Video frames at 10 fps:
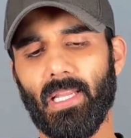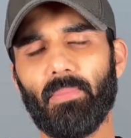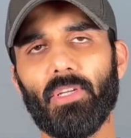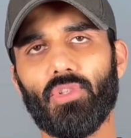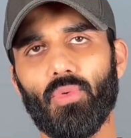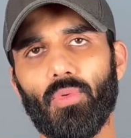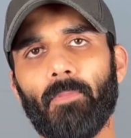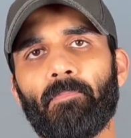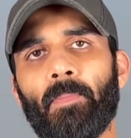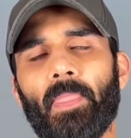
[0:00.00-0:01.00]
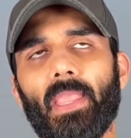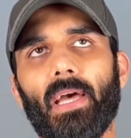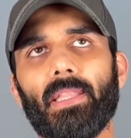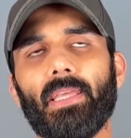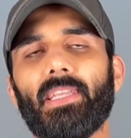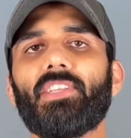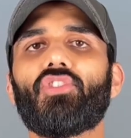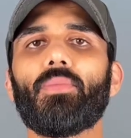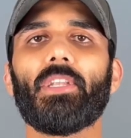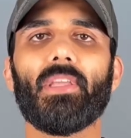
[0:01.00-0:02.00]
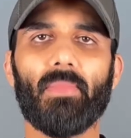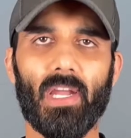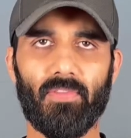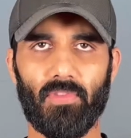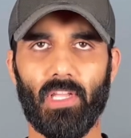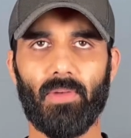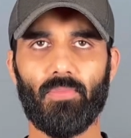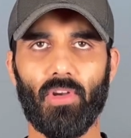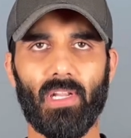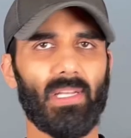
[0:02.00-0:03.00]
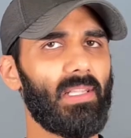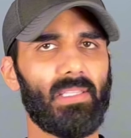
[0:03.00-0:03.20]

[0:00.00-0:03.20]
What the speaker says: Number 2, there needs to be demand for that product,